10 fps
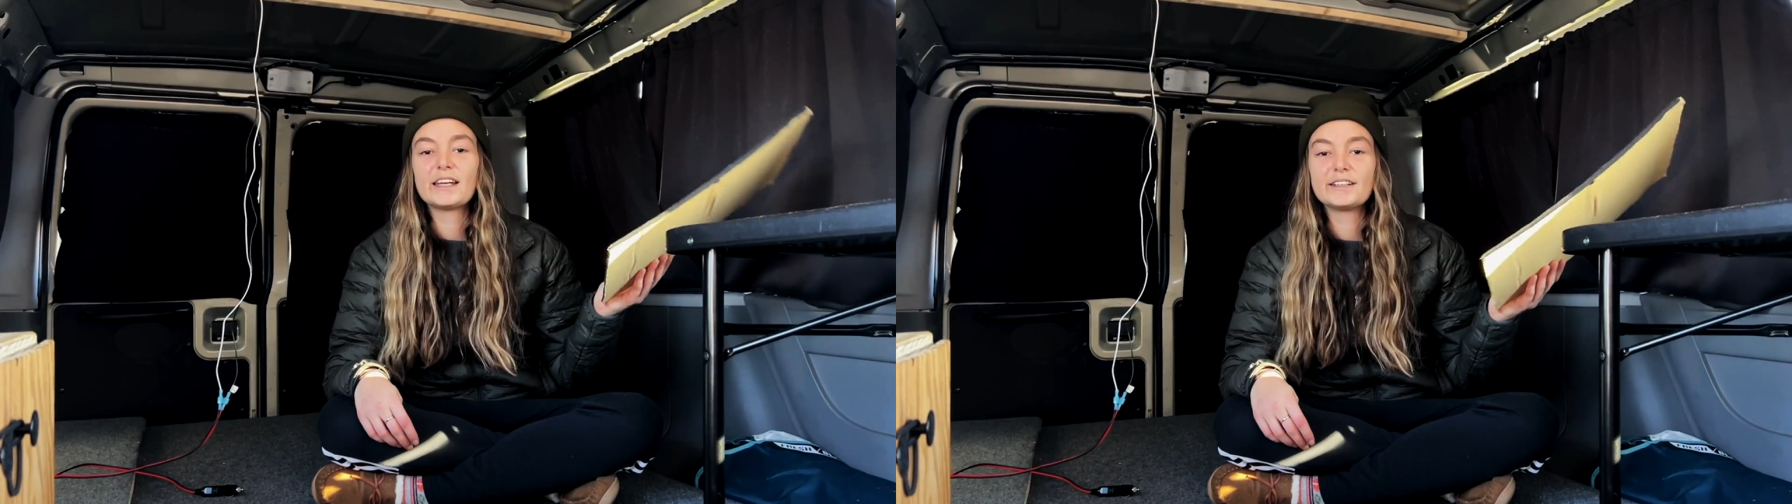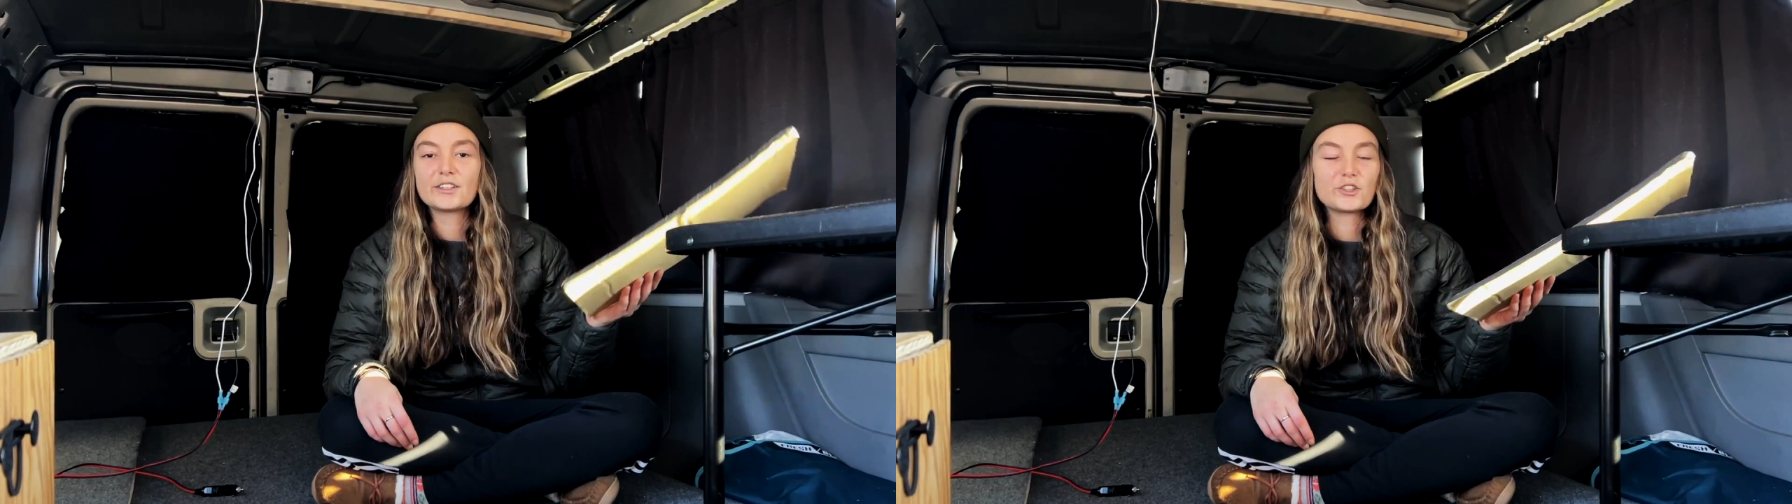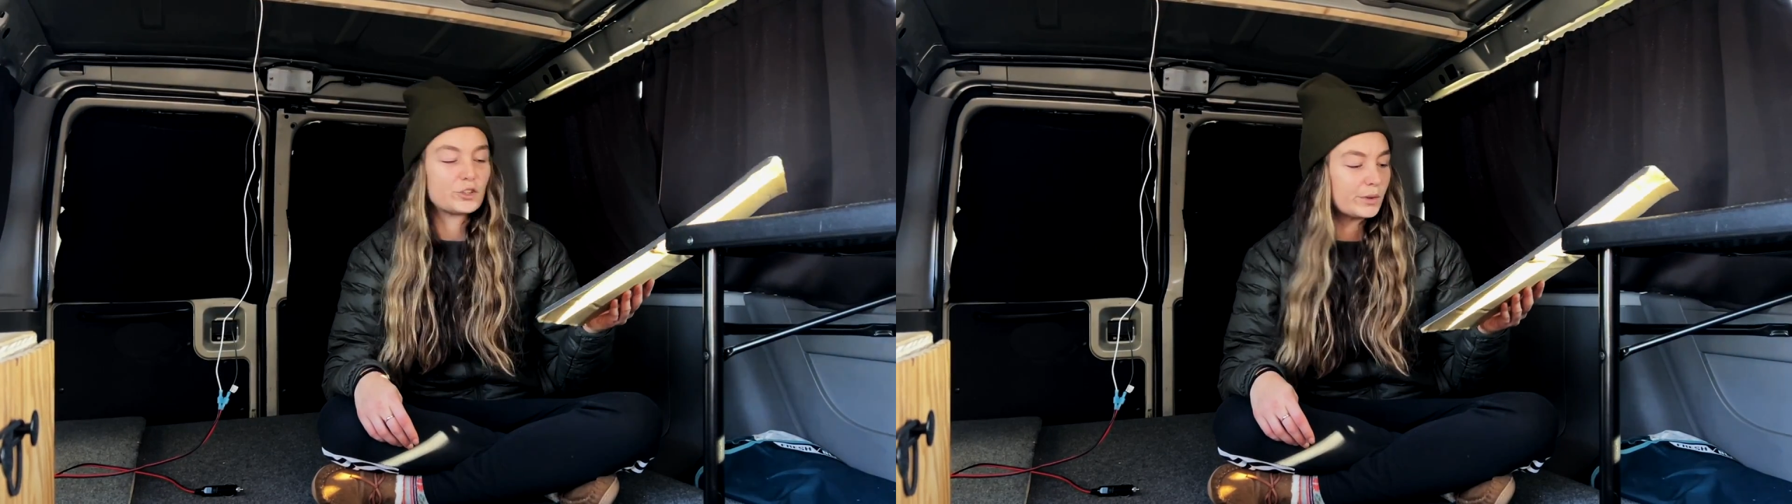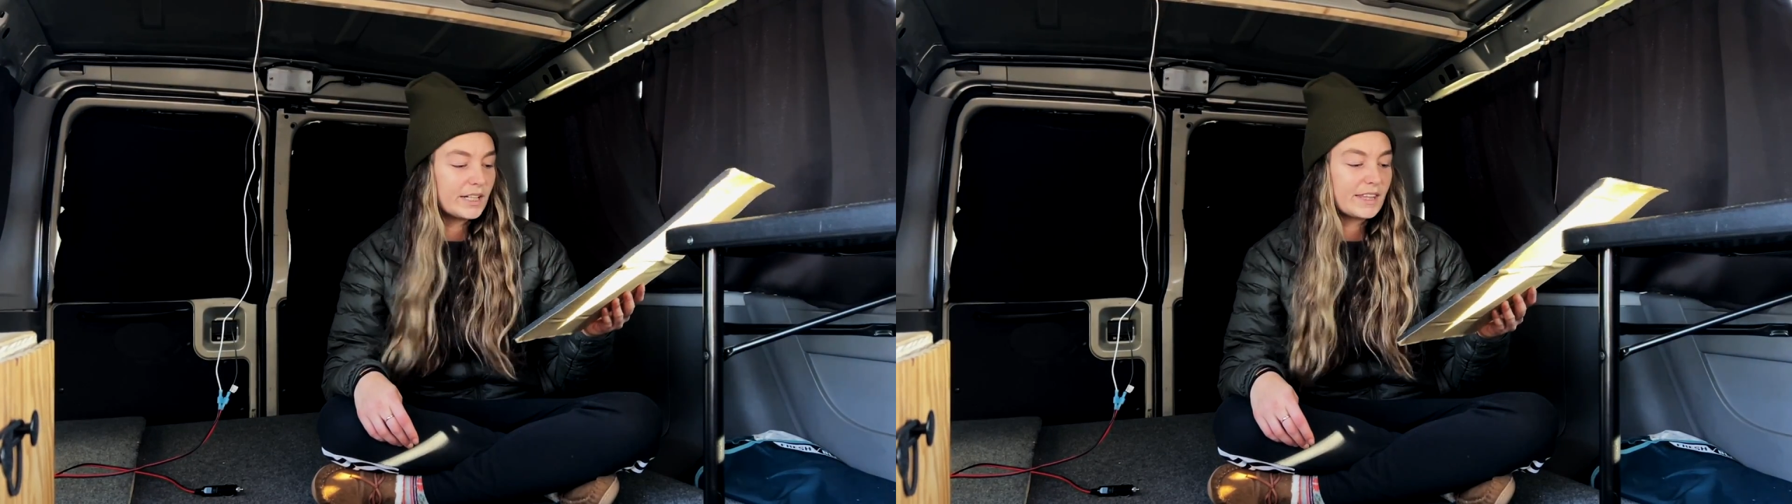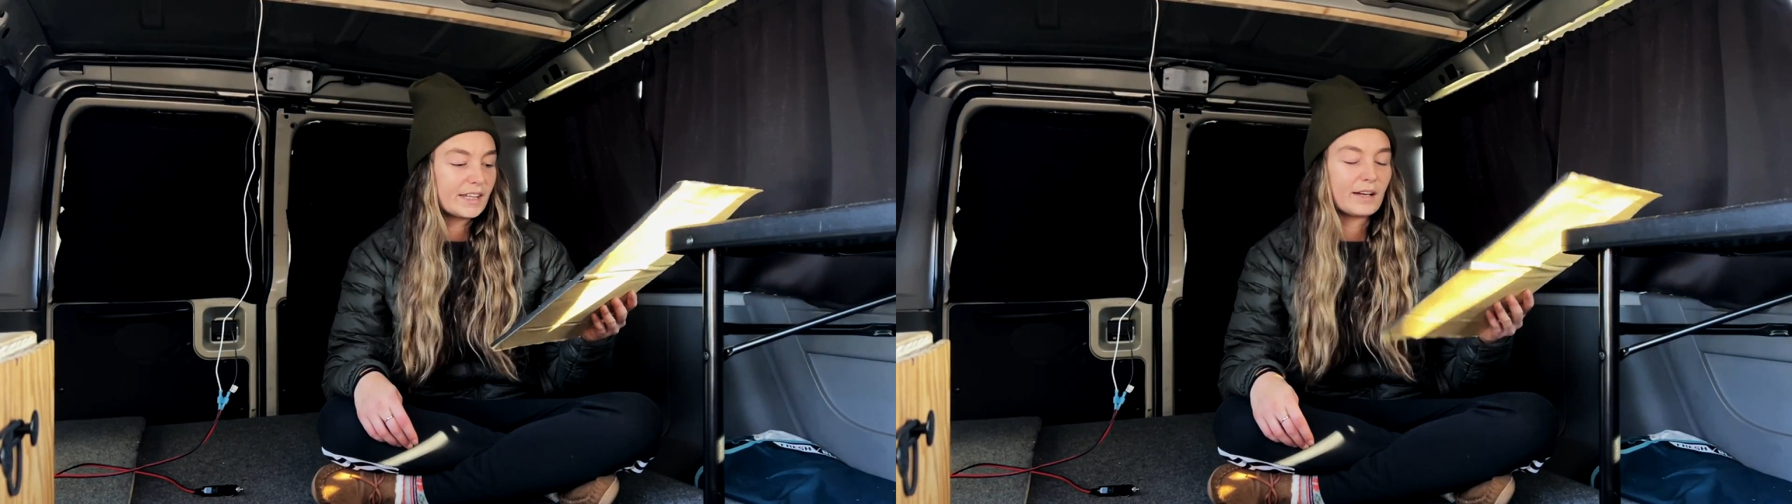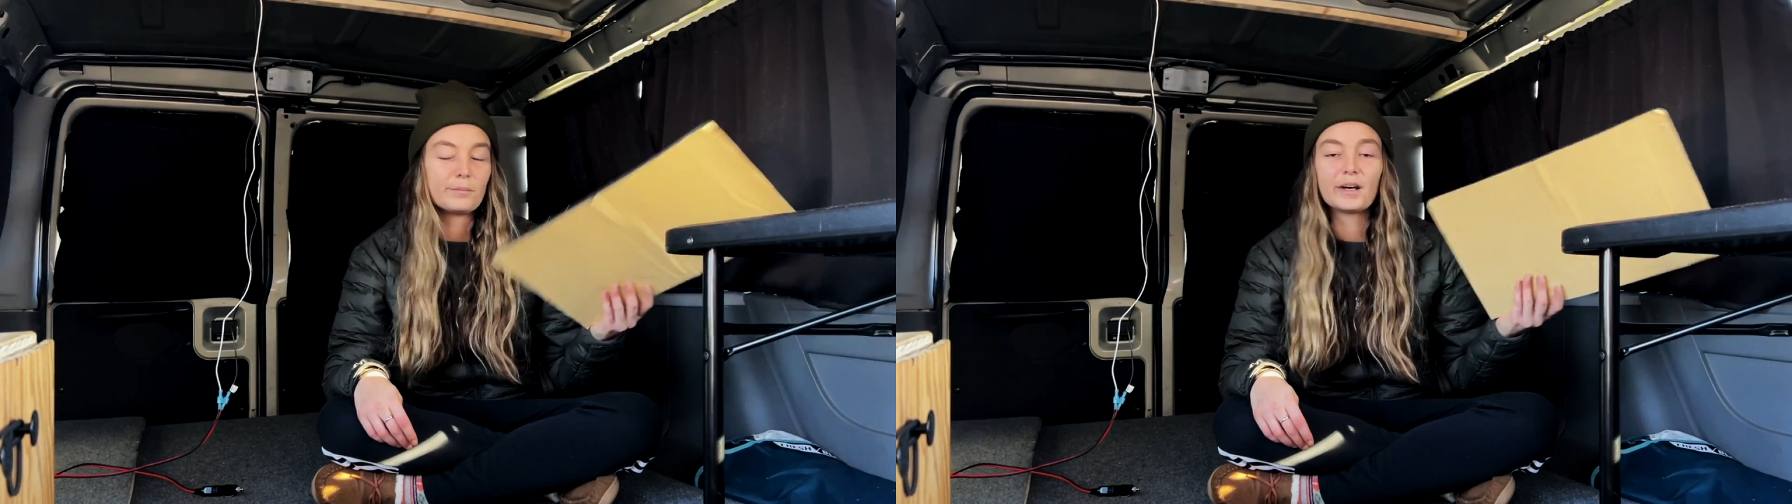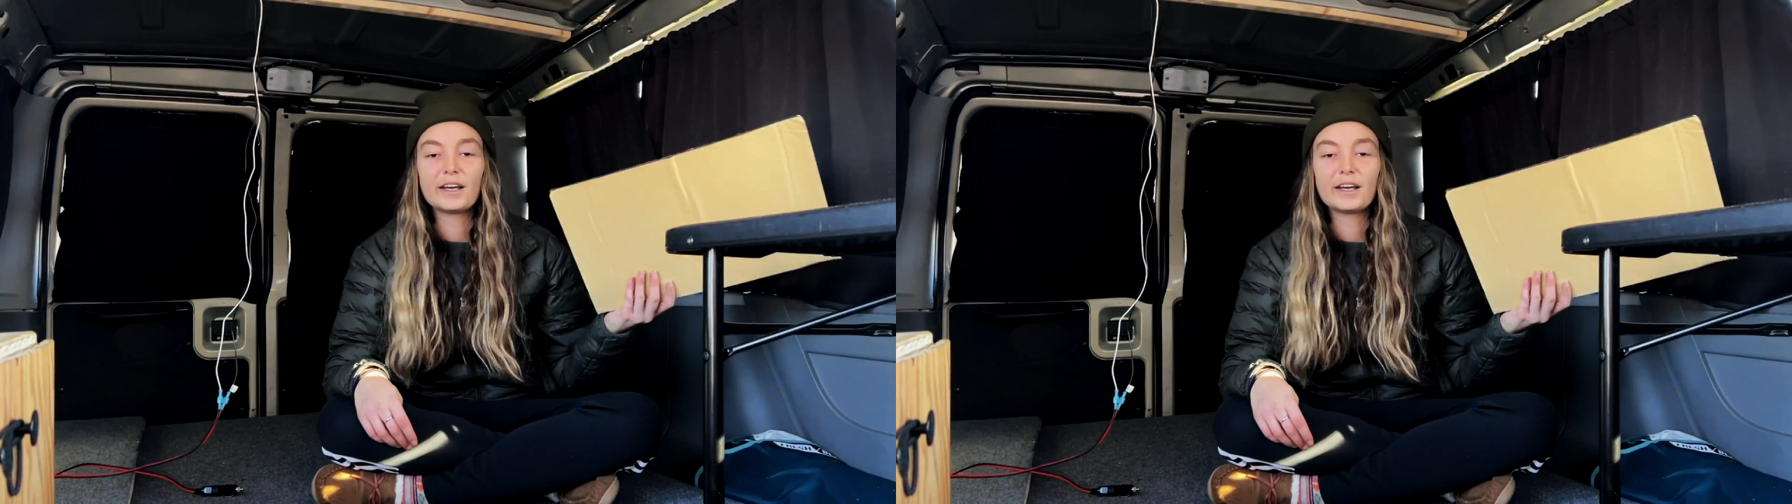it doesn't do anything, but